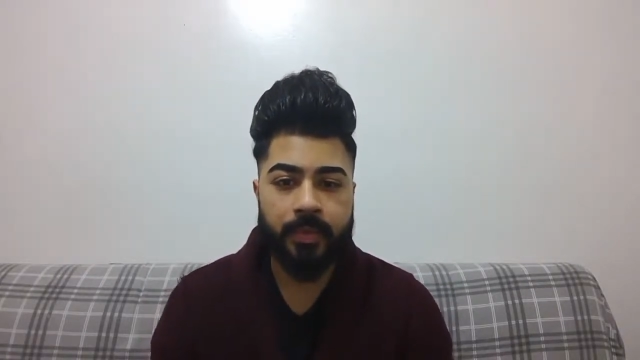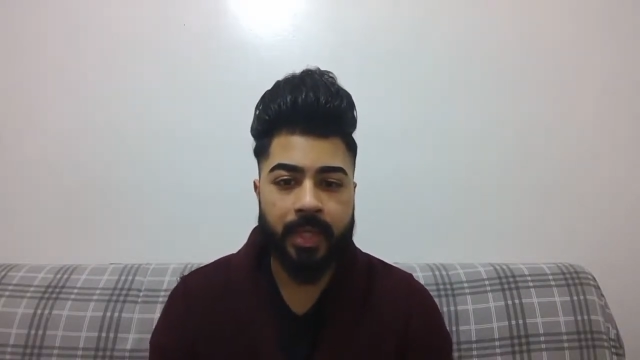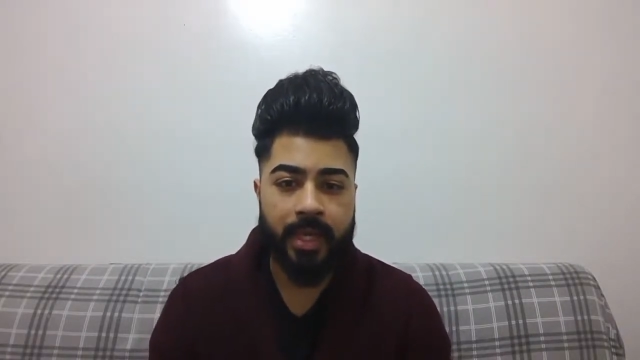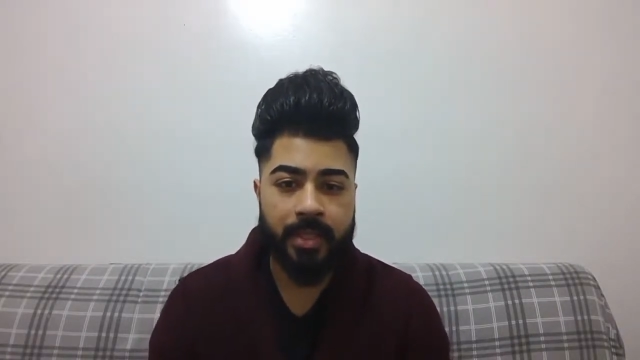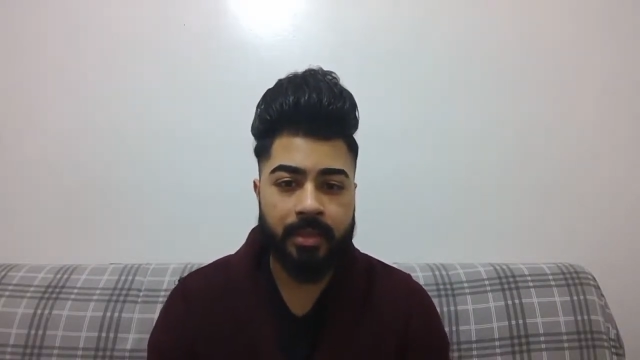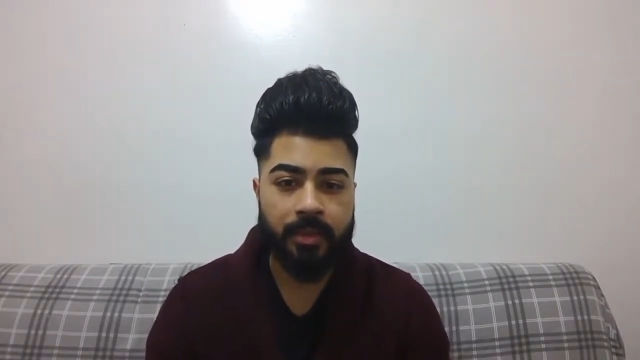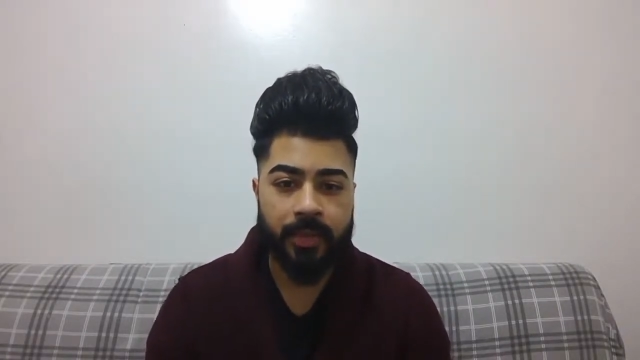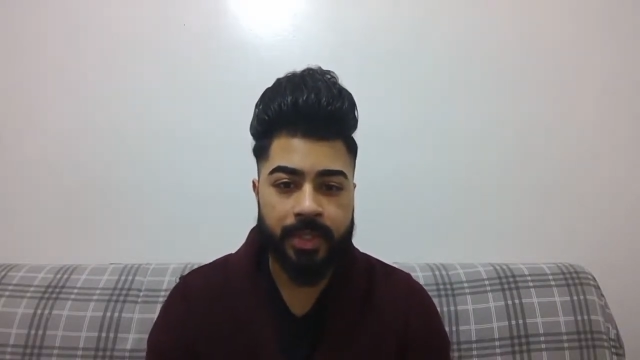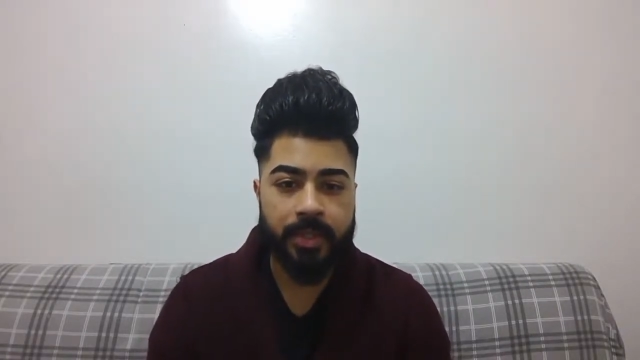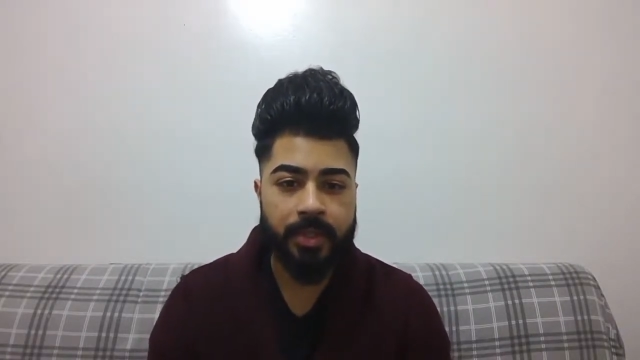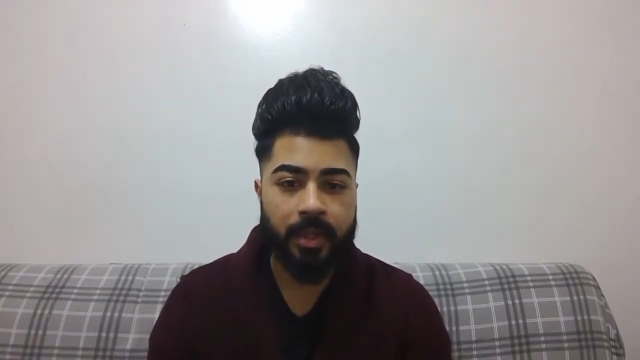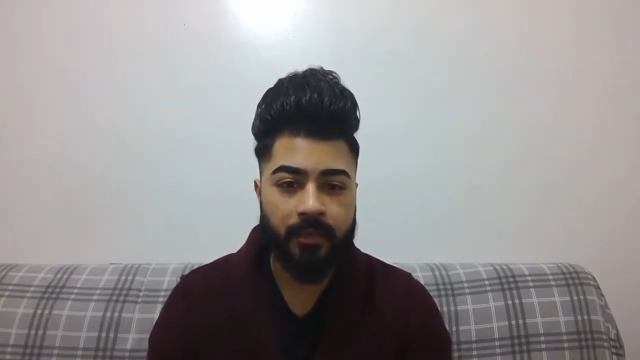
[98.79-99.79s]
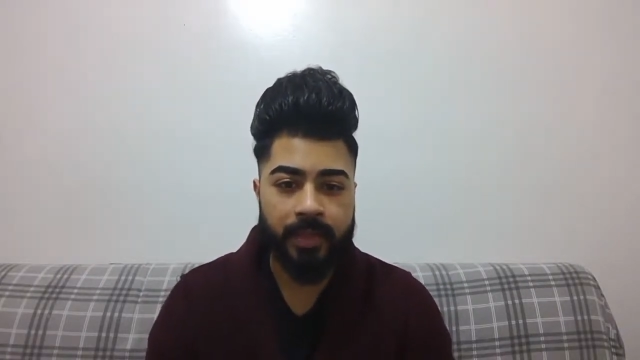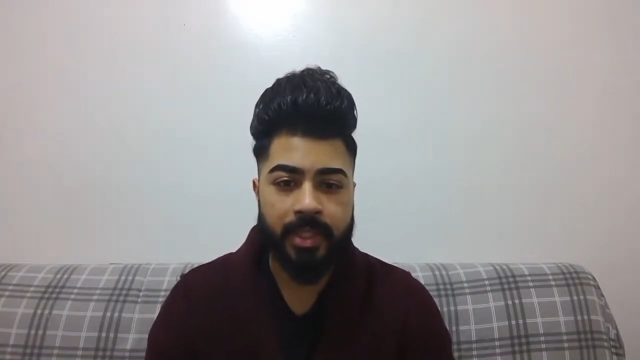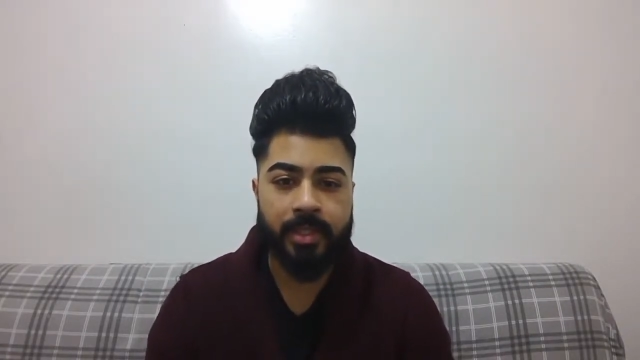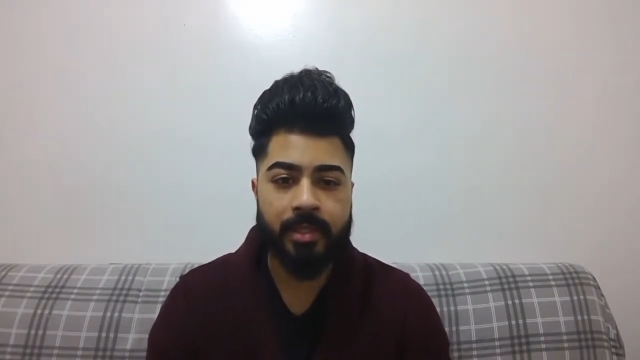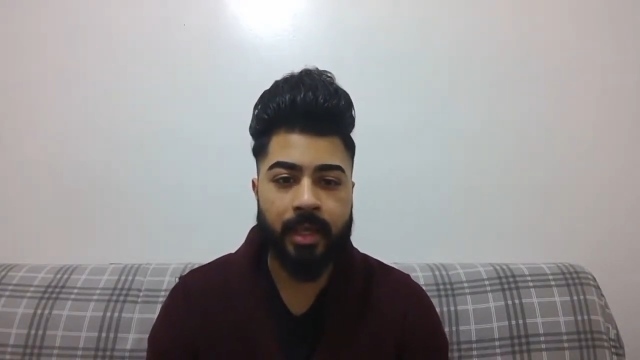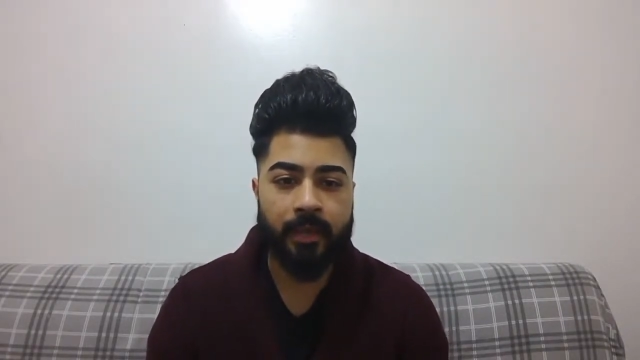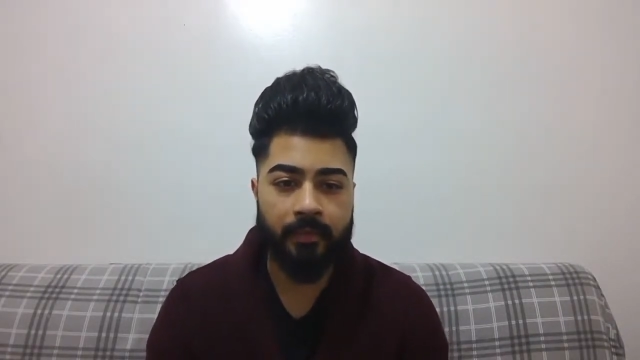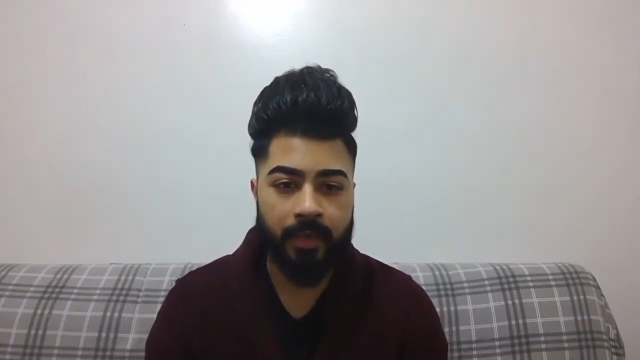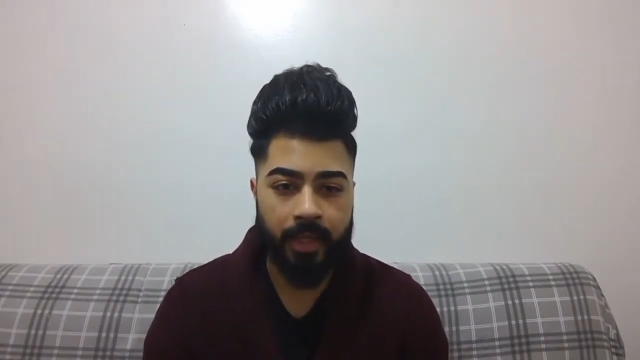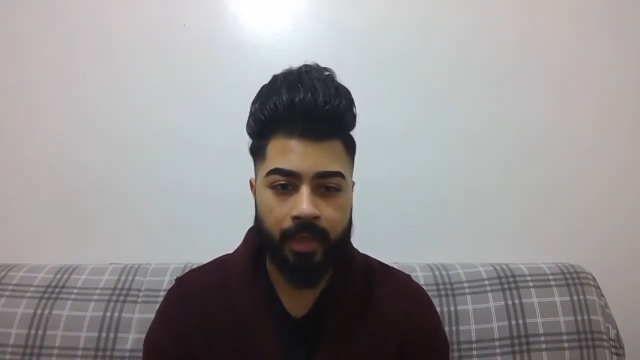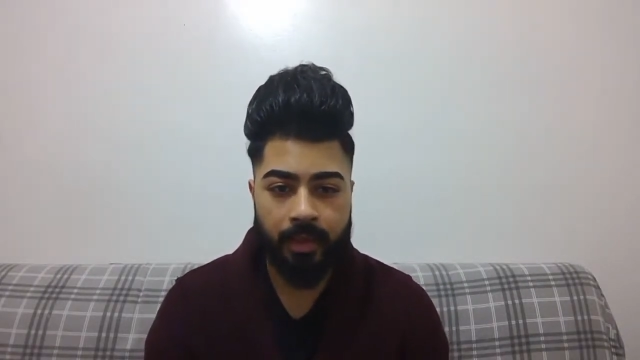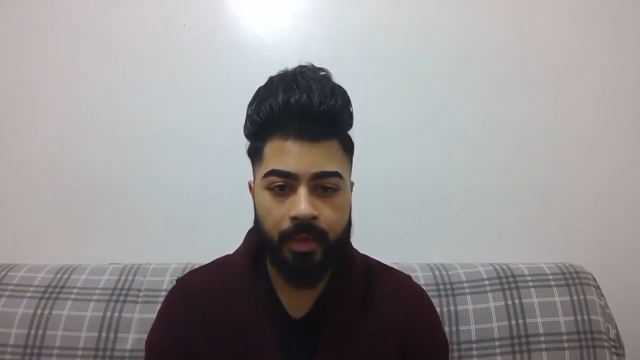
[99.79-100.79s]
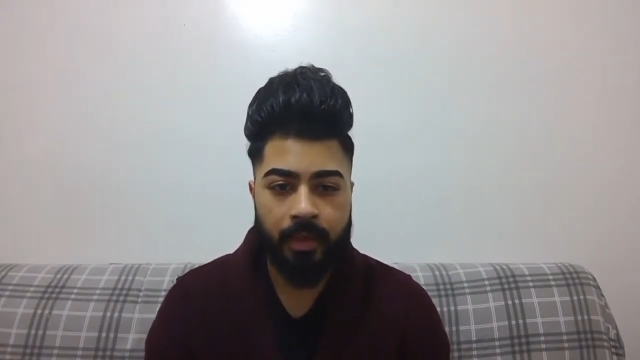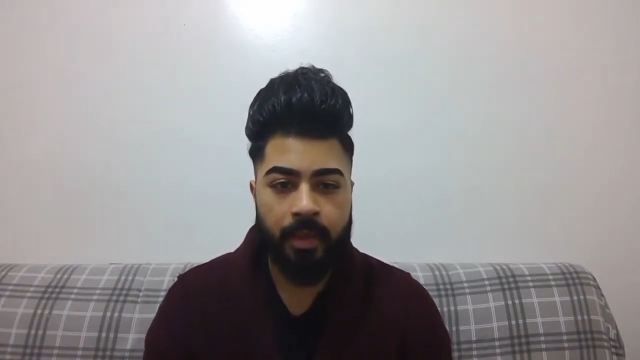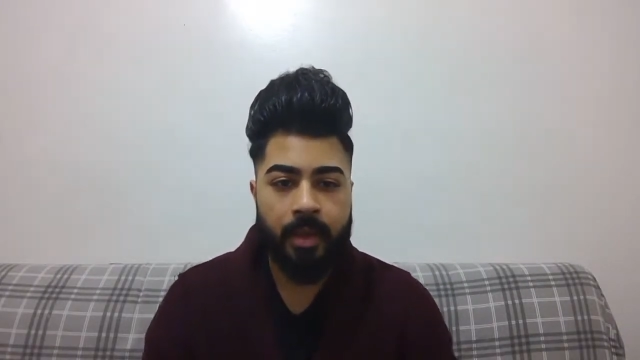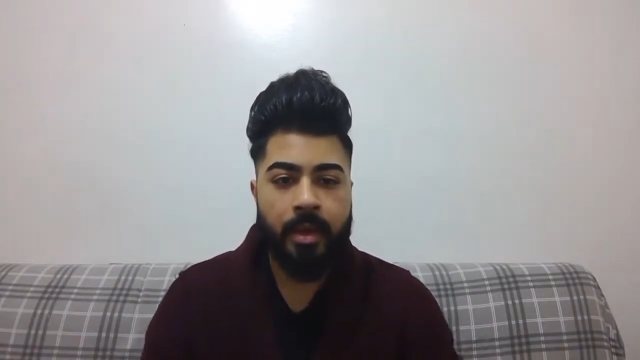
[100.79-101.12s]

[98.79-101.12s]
national research conferences every year